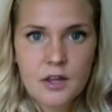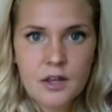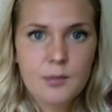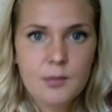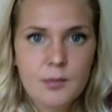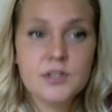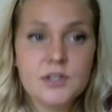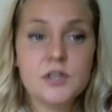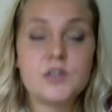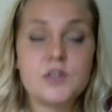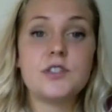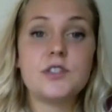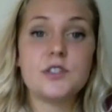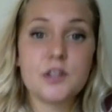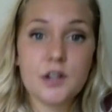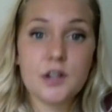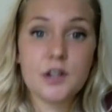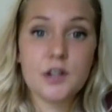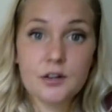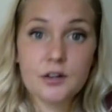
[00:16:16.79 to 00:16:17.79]
but to
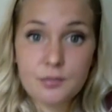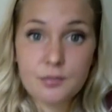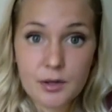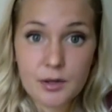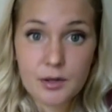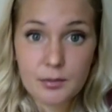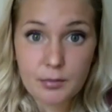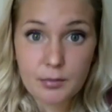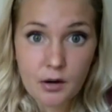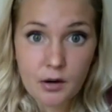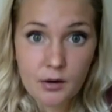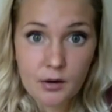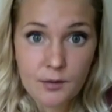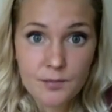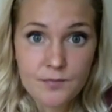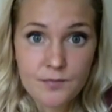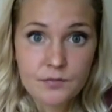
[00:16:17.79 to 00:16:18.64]
serve people.